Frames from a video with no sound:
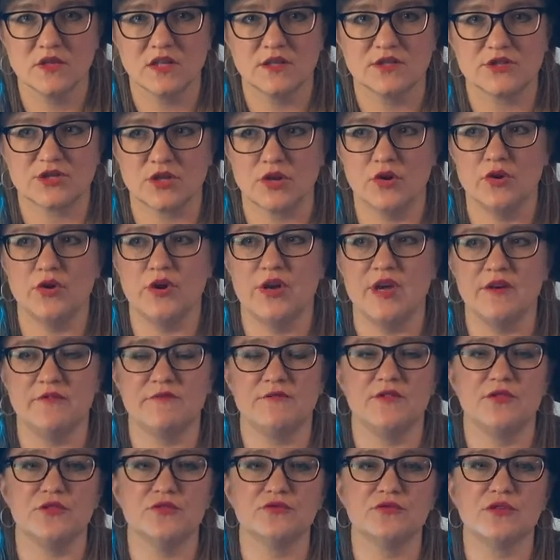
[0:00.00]
So if
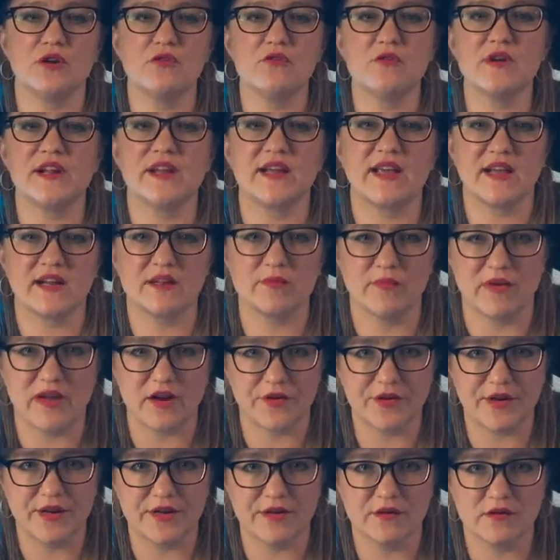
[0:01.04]
you don't want to get
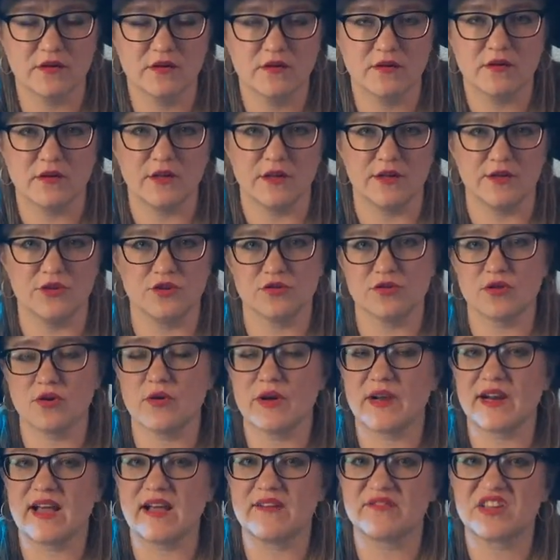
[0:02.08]
married and you don't
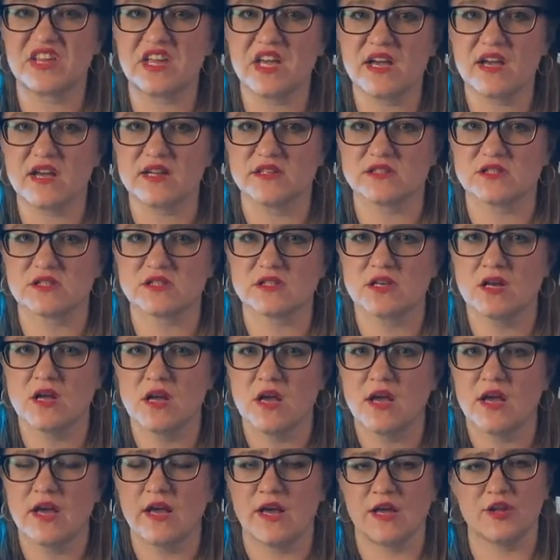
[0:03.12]
want to have kids
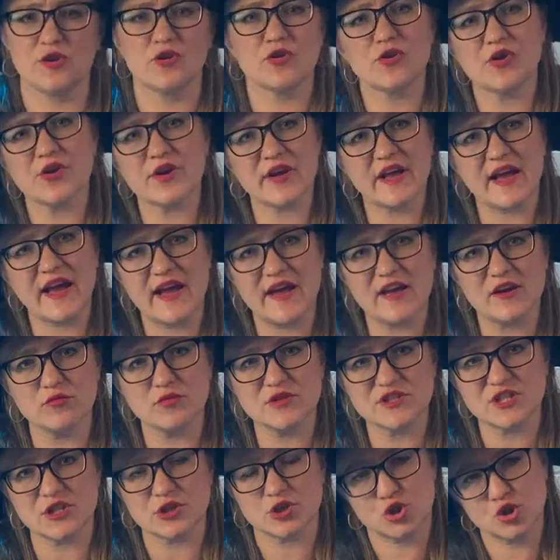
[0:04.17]
and you're okay
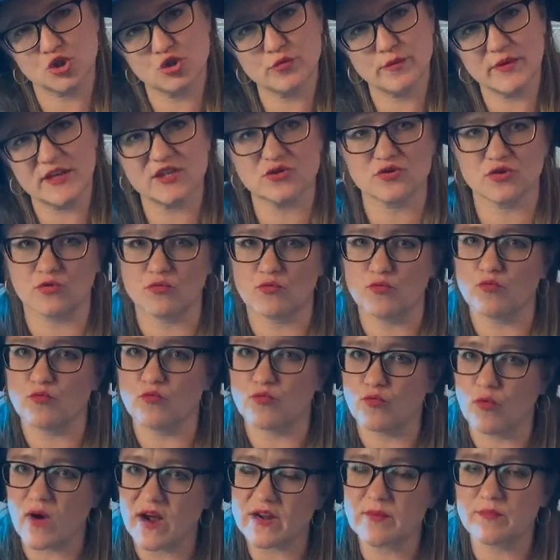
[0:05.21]
with a two bedroom,
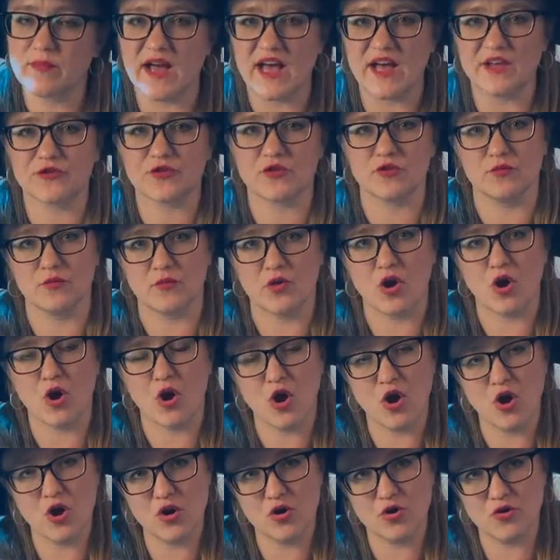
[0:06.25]
one bathroom
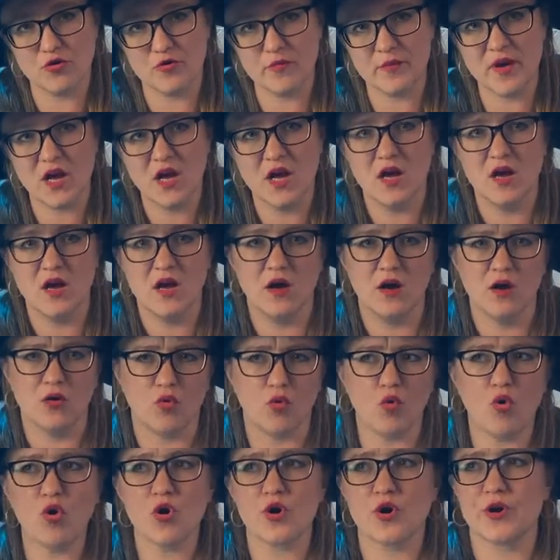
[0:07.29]
home,
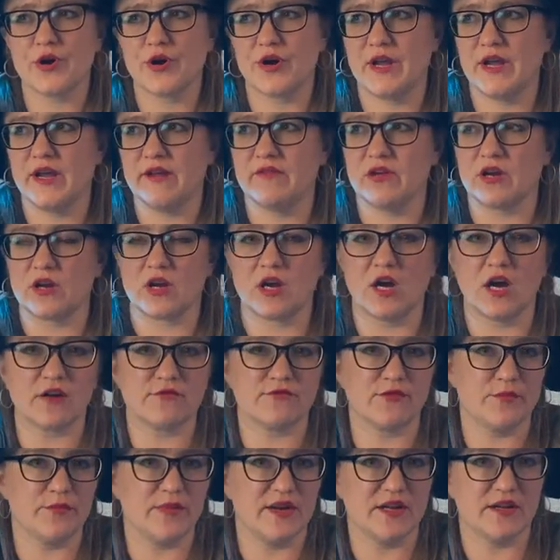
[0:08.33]
or even, God
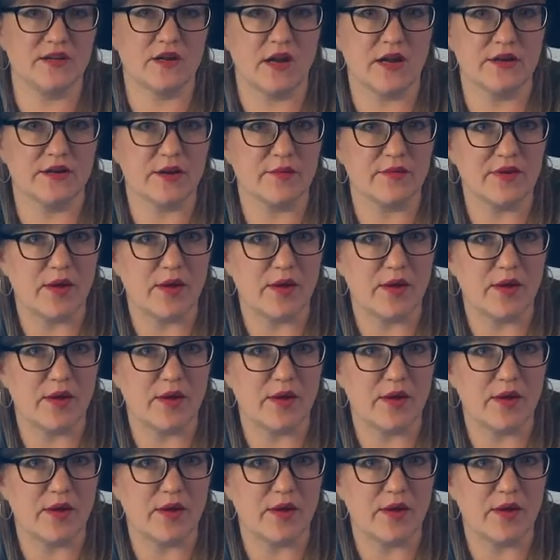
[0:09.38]
forbid, an, an